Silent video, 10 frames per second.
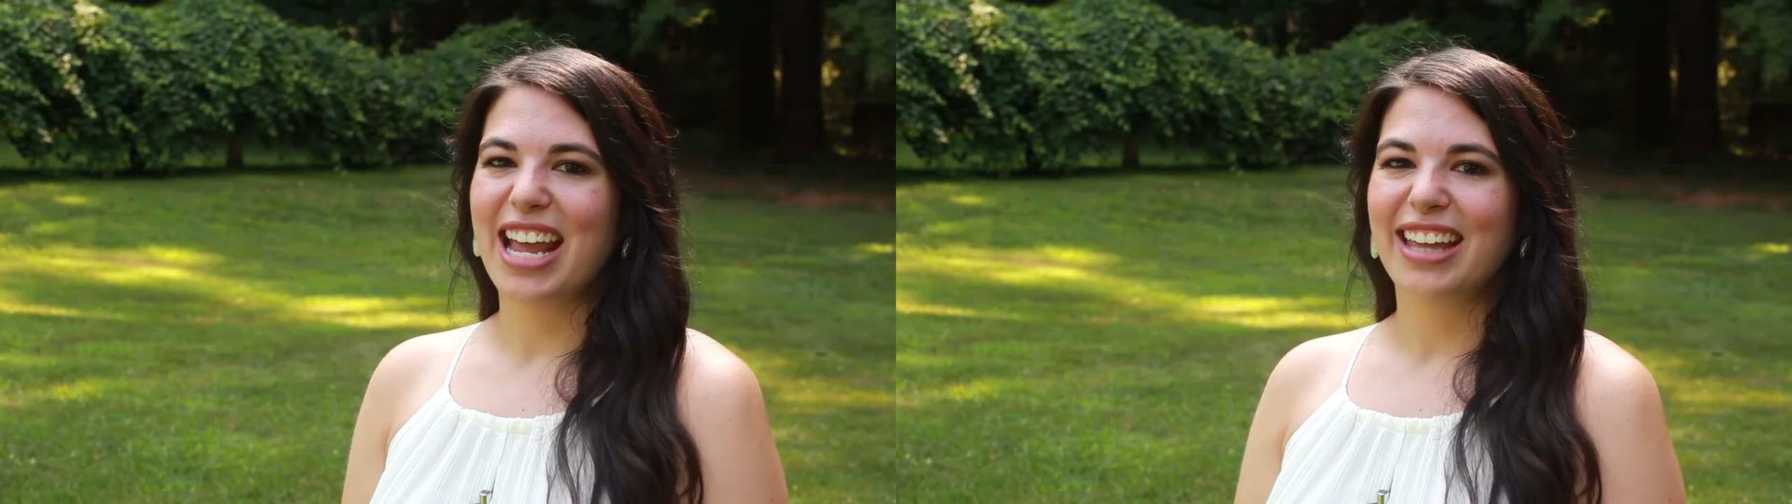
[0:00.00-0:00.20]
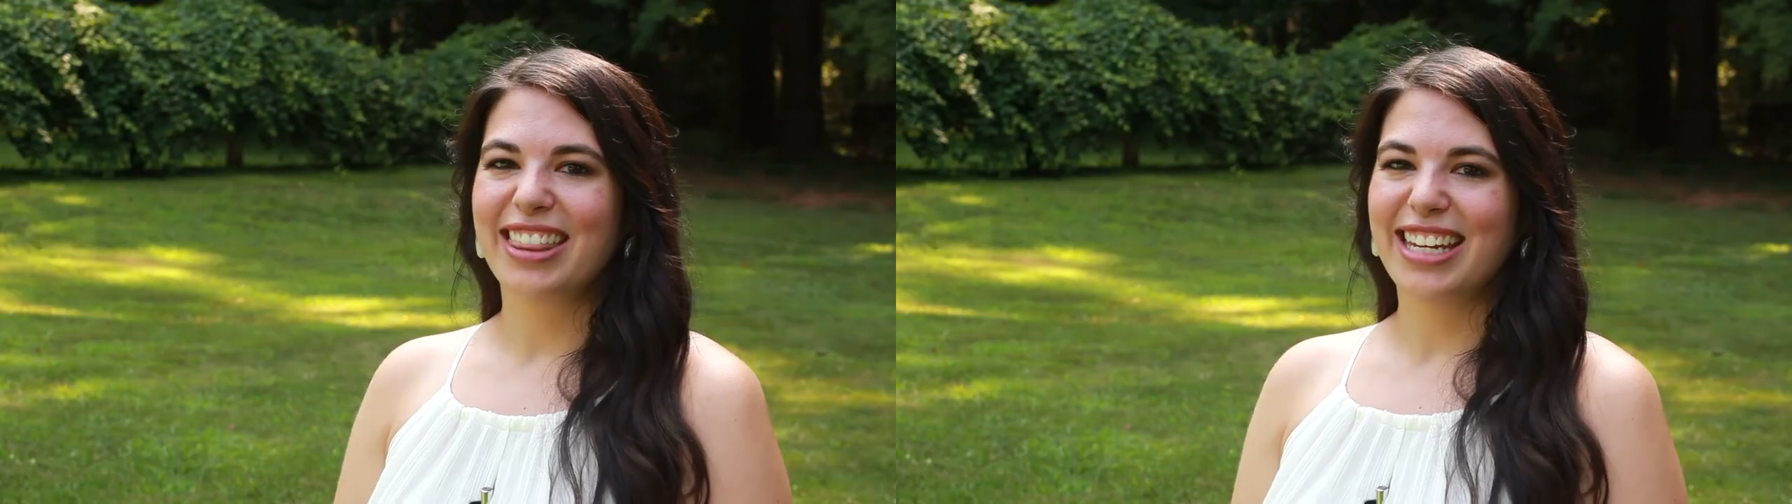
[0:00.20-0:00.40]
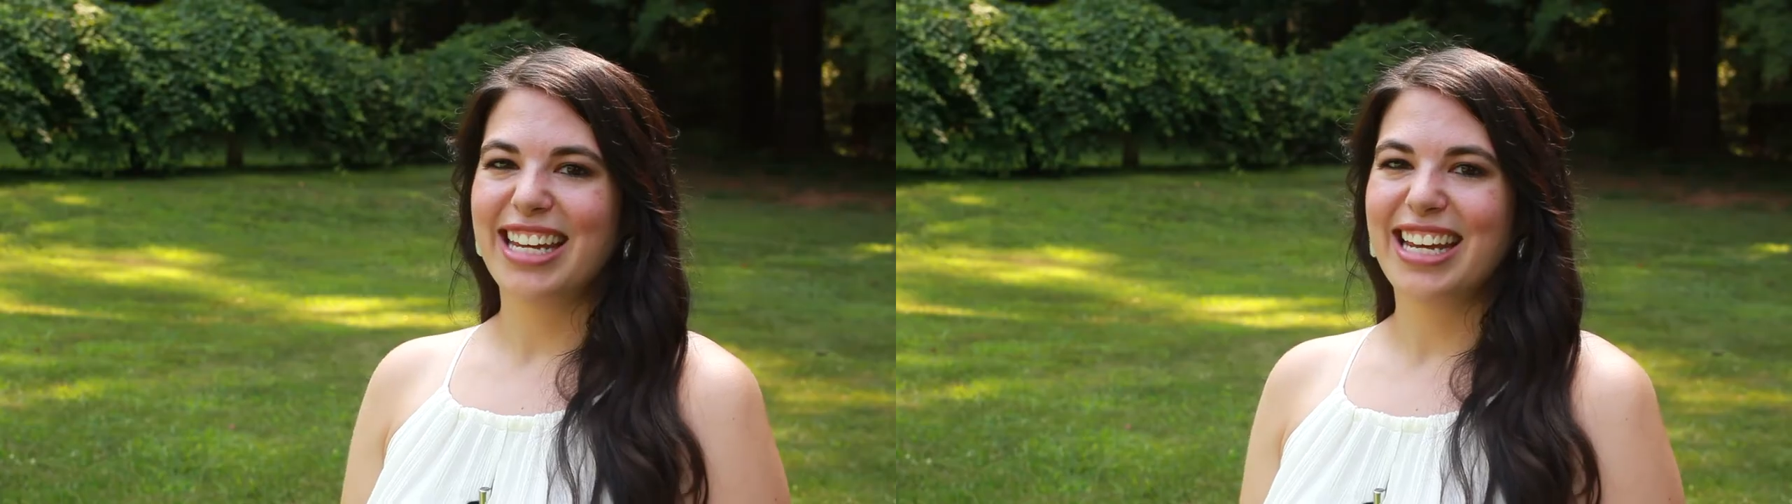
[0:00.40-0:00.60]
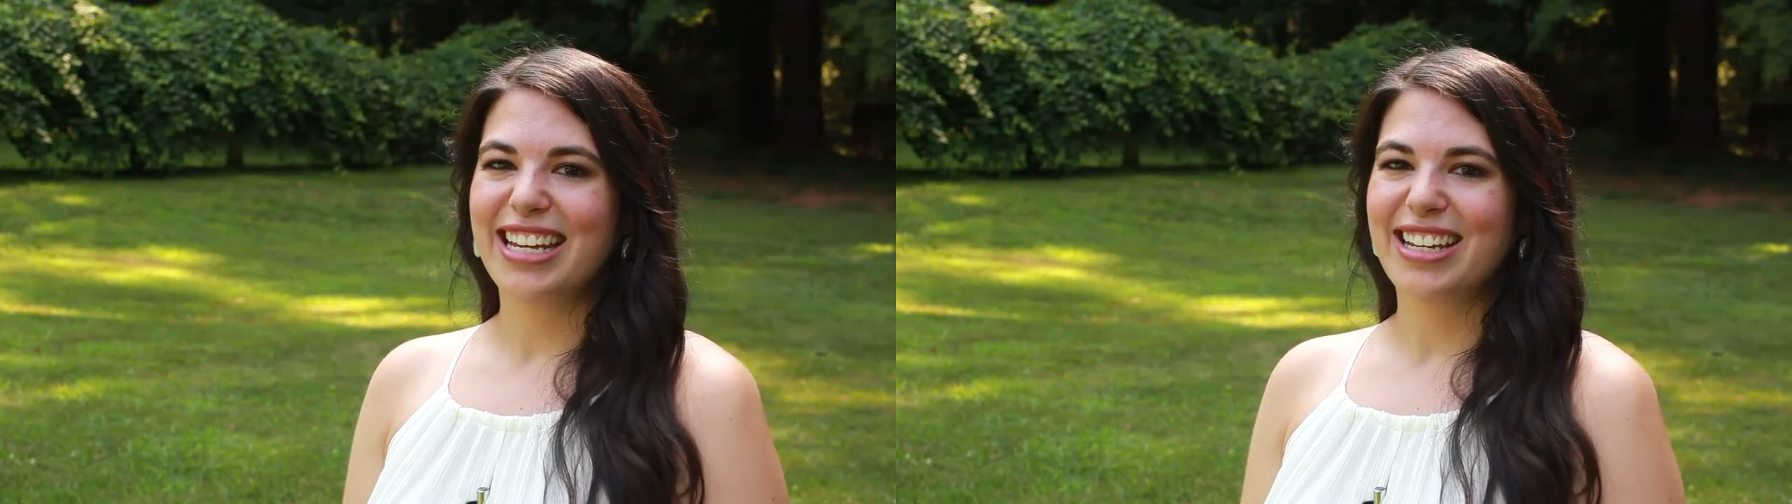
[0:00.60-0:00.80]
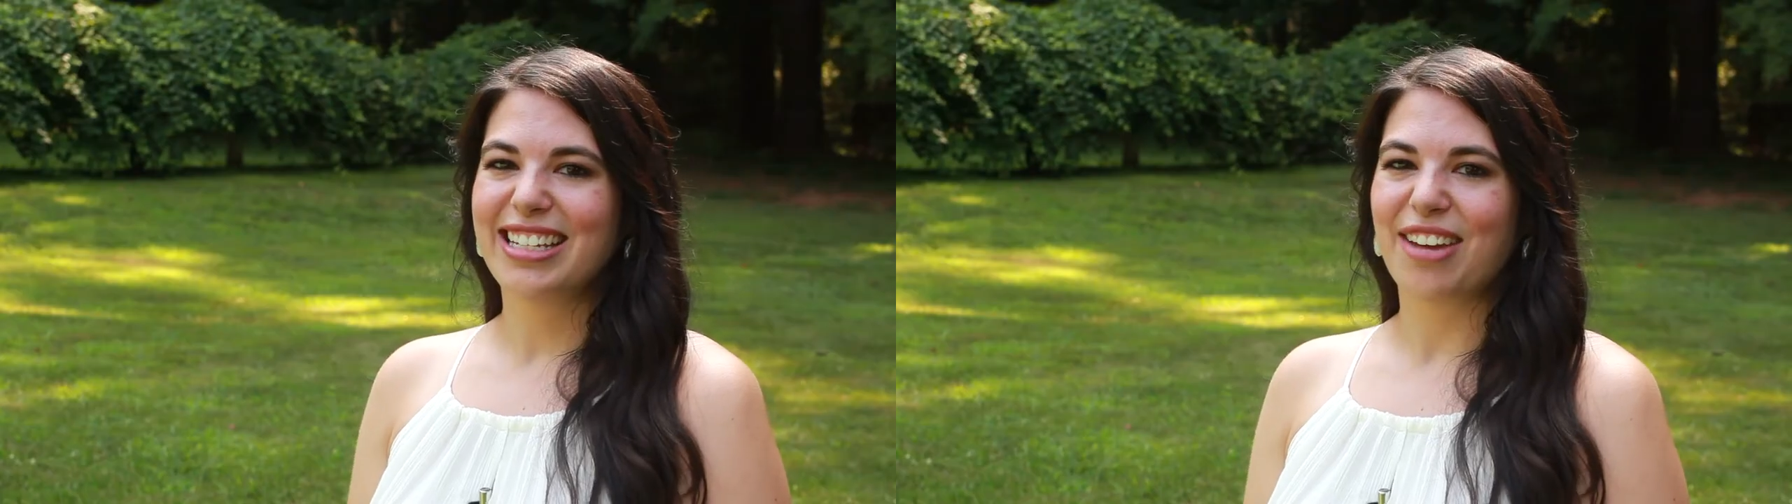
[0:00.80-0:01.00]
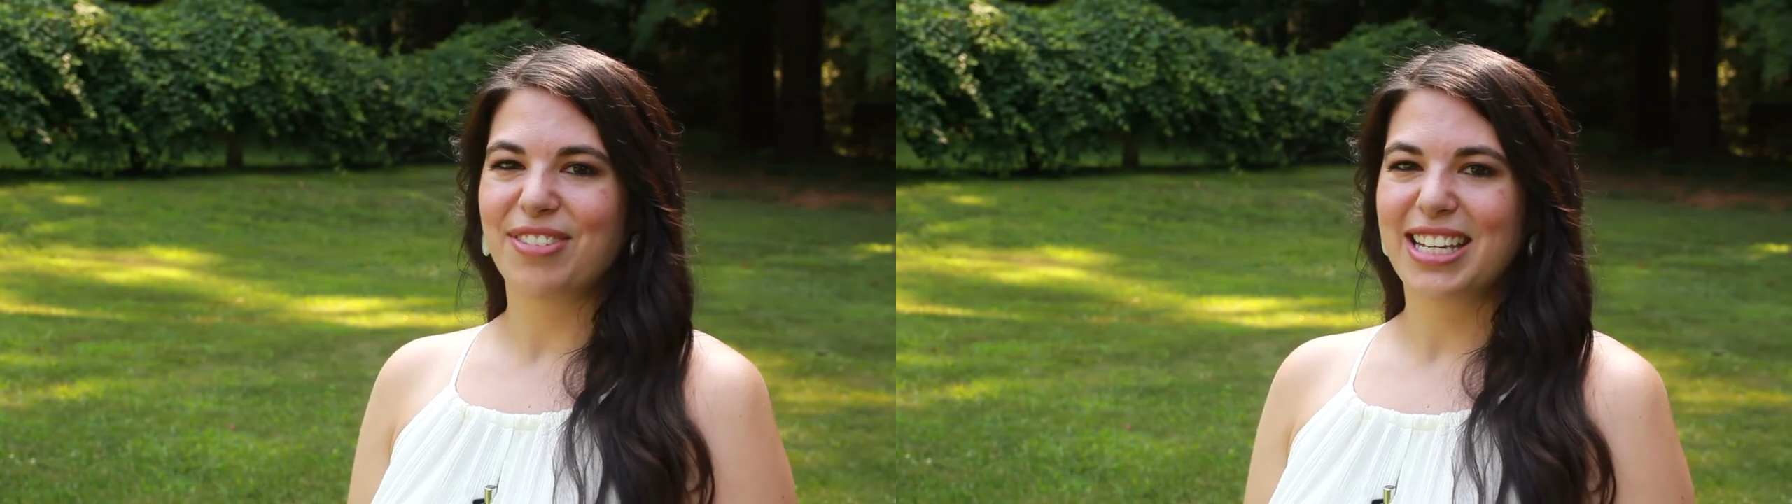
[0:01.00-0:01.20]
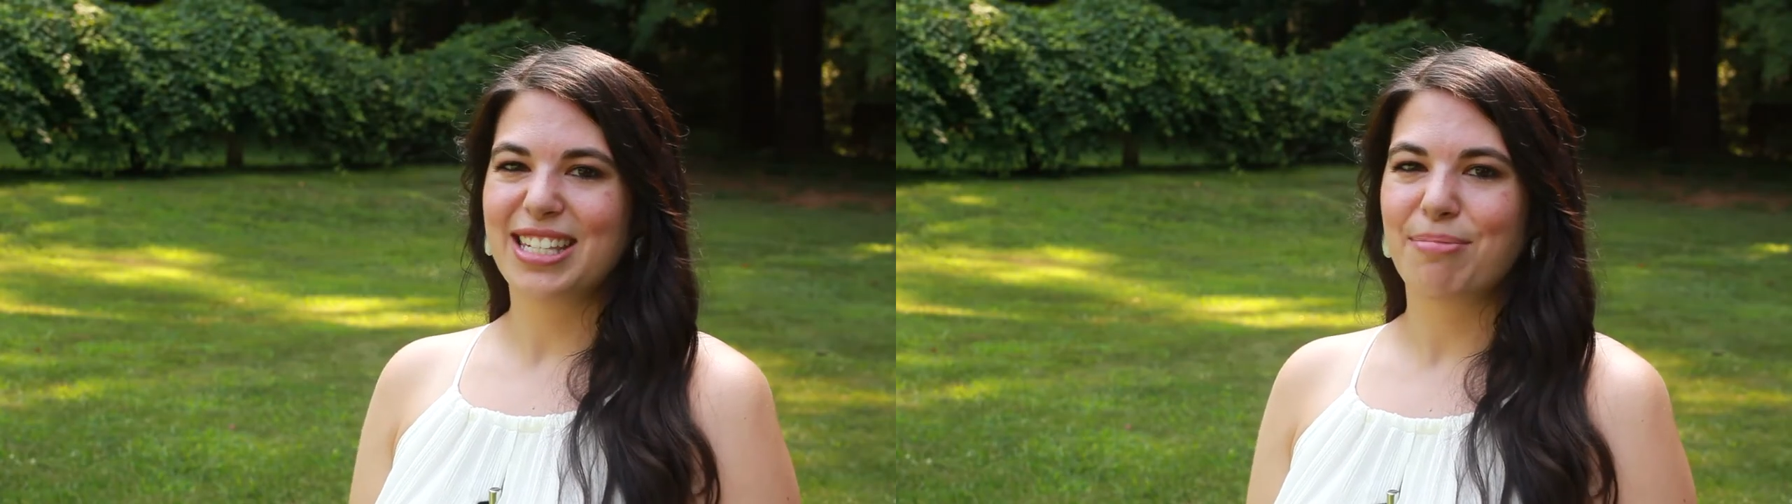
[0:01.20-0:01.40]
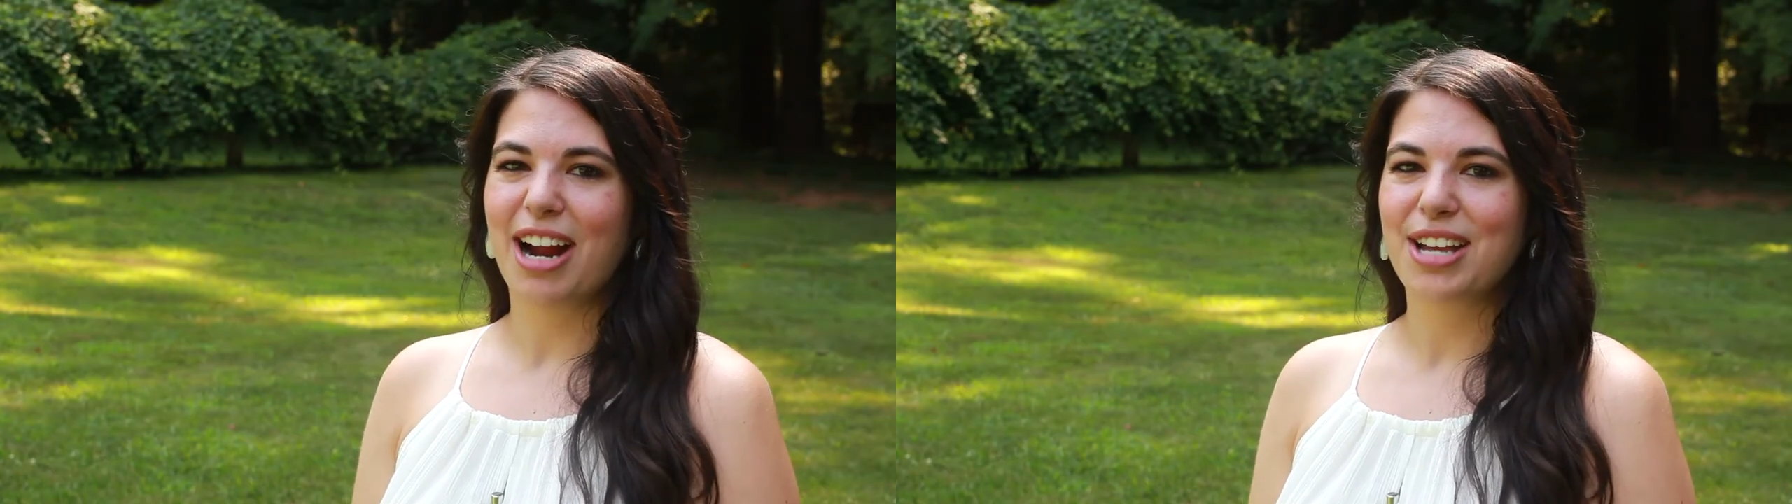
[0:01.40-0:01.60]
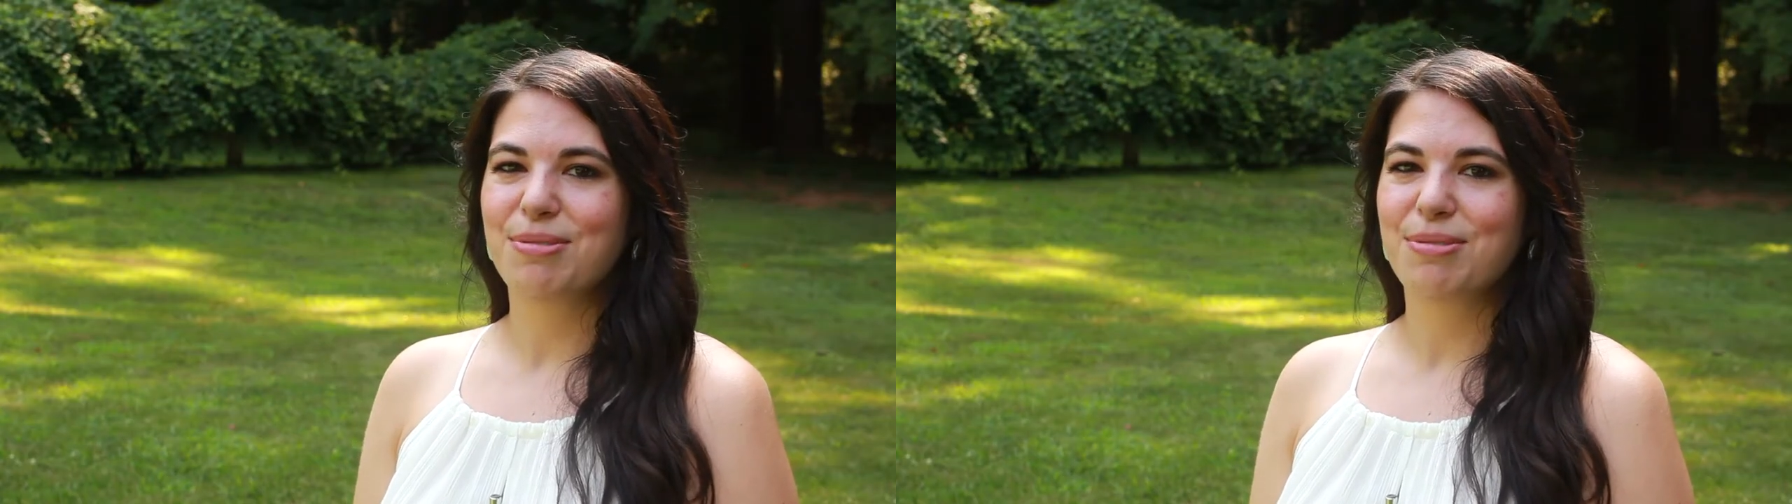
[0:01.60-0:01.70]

Anthony definitely surprised